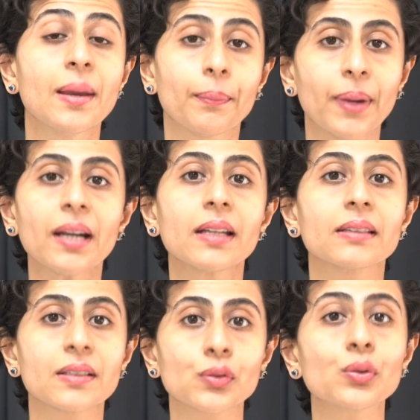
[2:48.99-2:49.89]

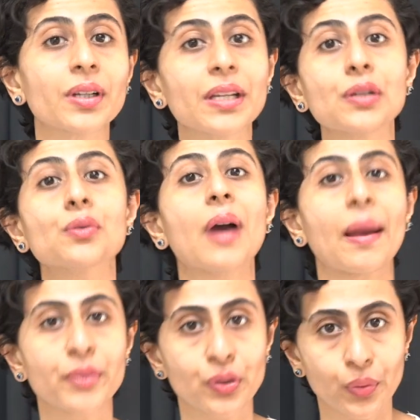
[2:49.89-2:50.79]
but this could lead to
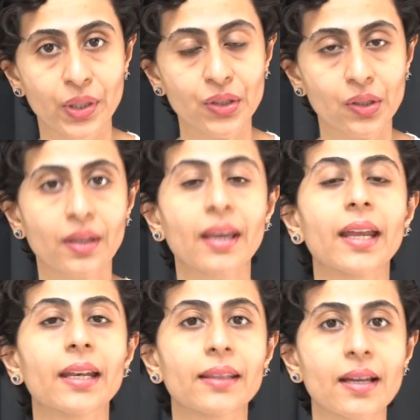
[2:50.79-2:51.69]
habituation,
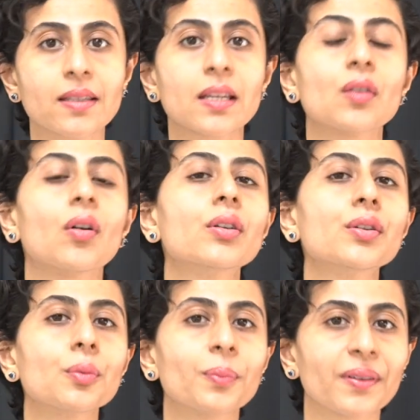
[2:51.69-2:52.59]
and thus in order
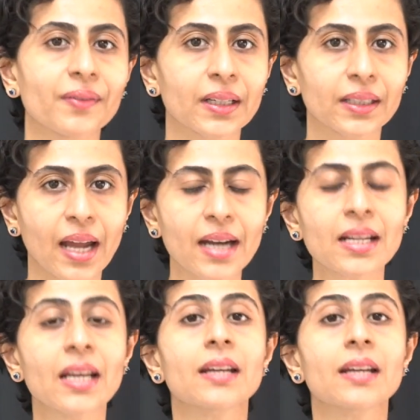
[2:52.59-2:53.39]
to prevent that,